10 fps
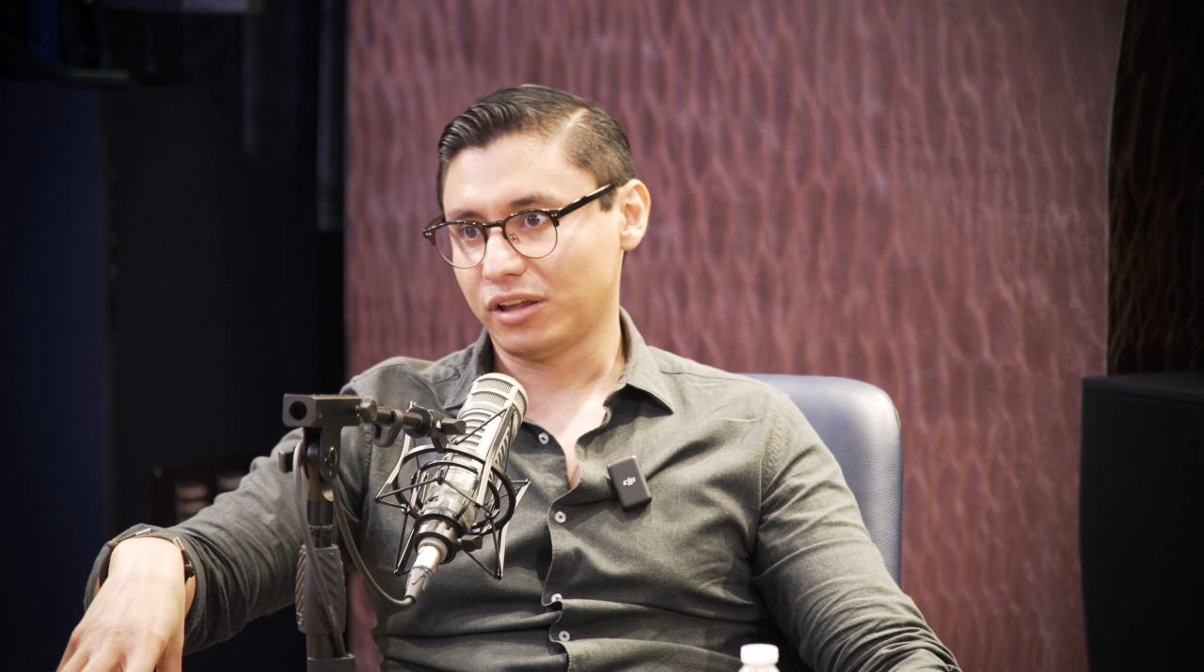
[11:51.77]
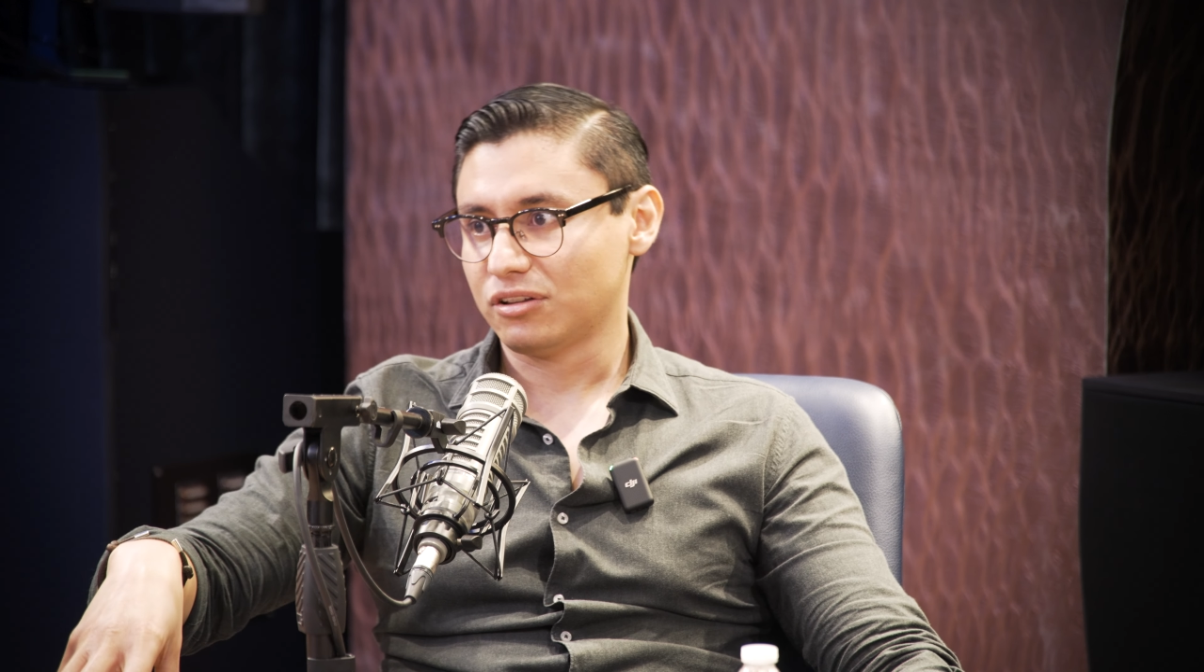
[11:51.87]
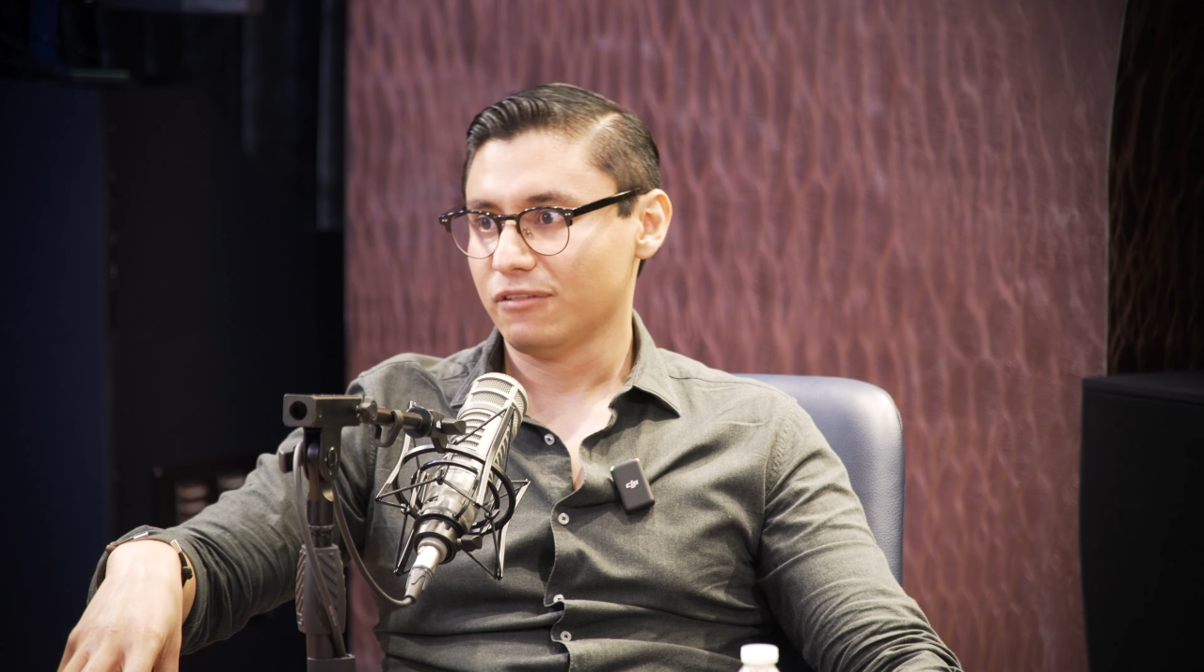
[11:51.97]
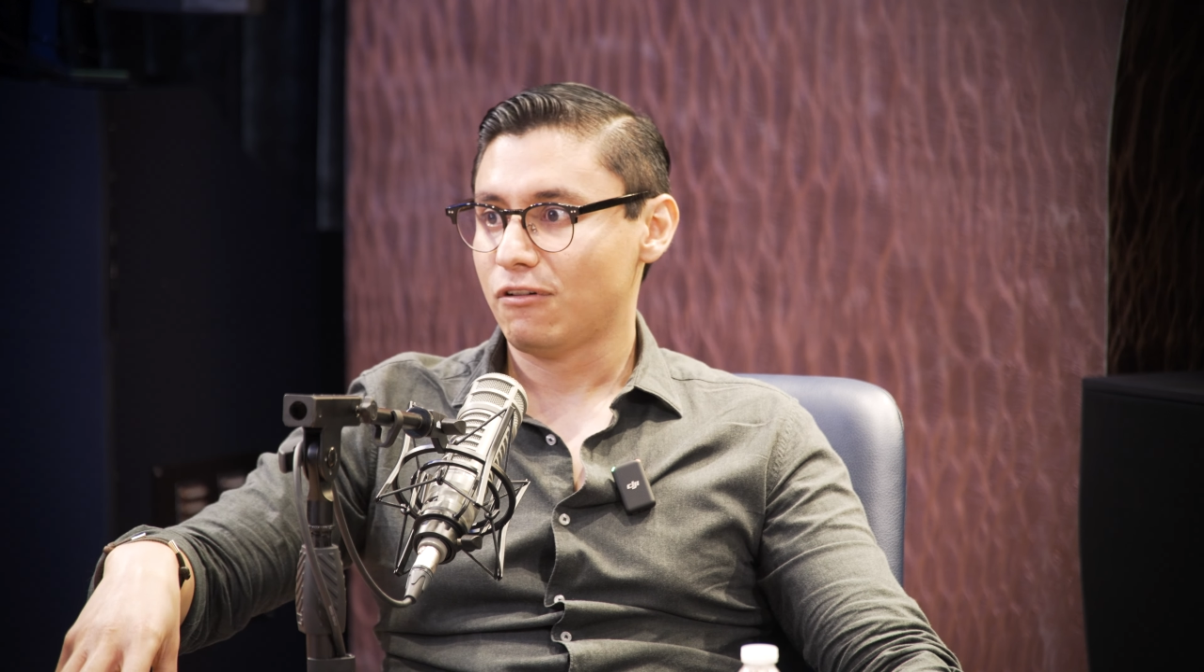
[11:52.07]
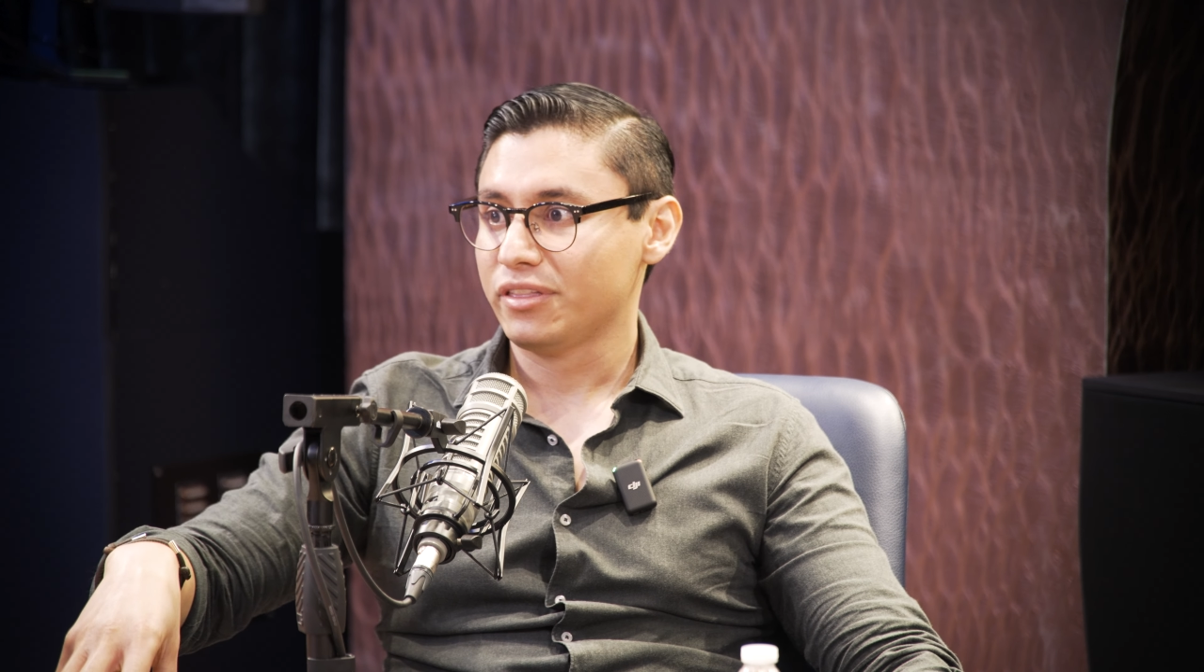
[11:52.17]
a
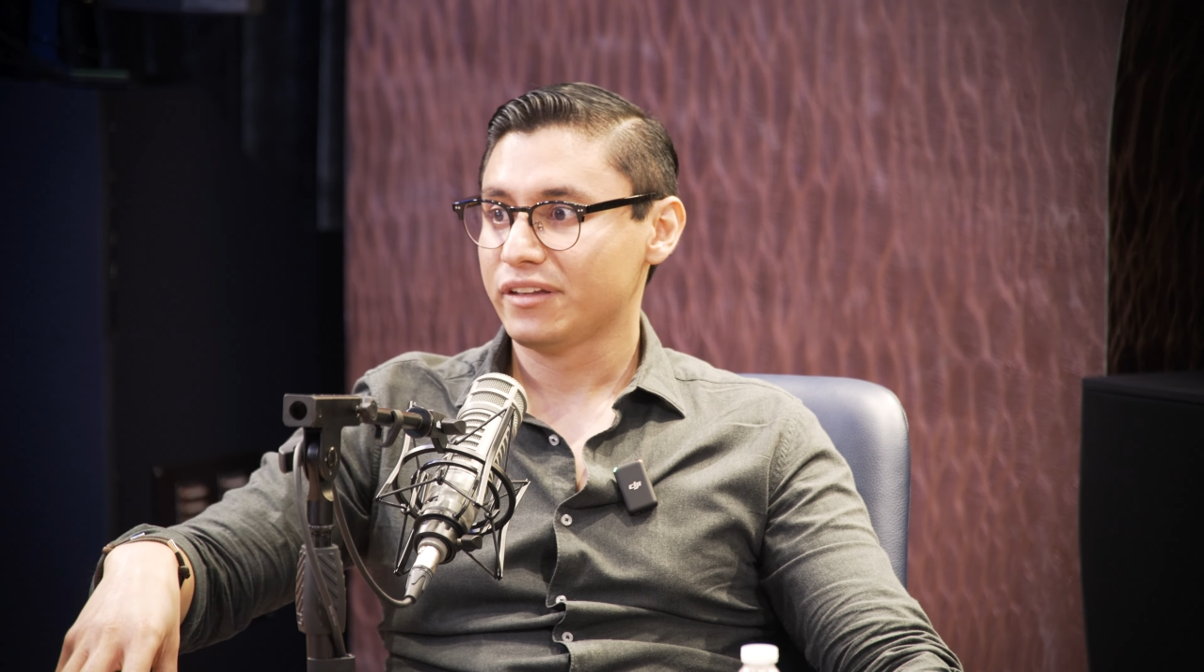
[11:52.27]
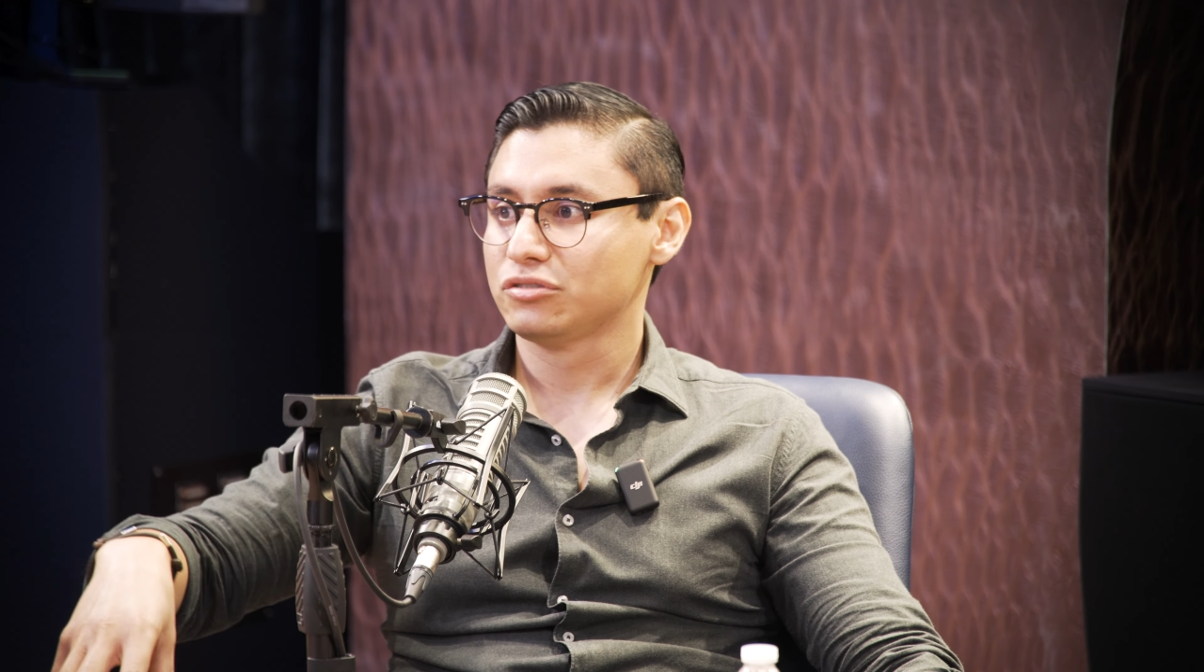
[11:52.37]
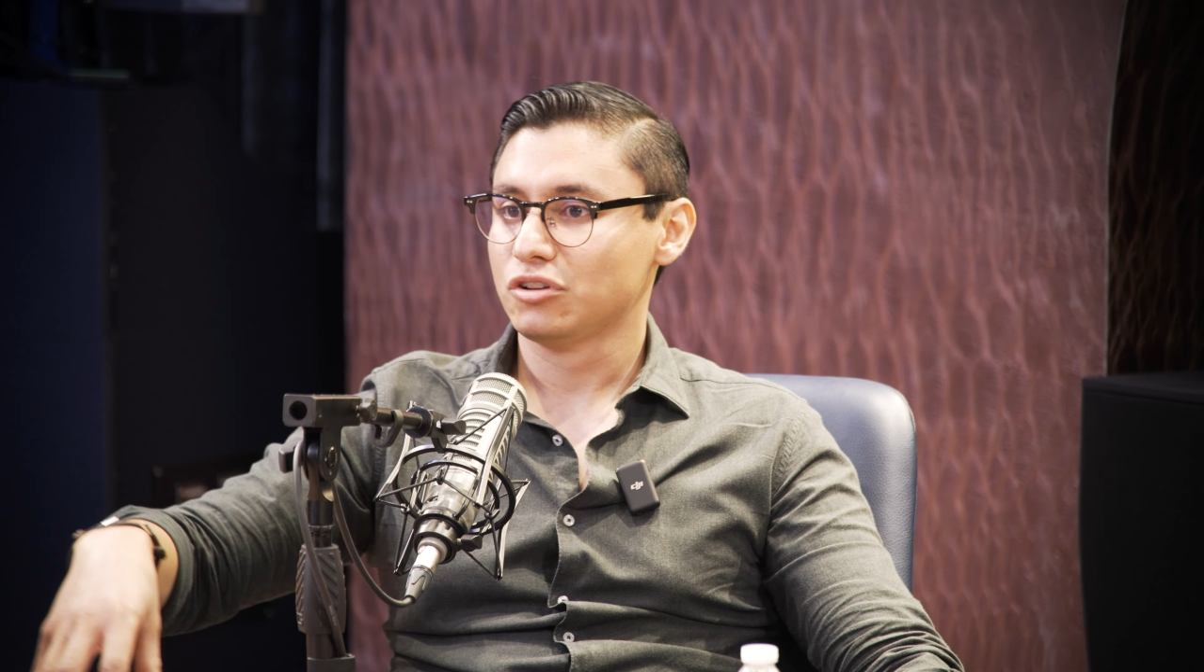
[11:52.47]
solo founder,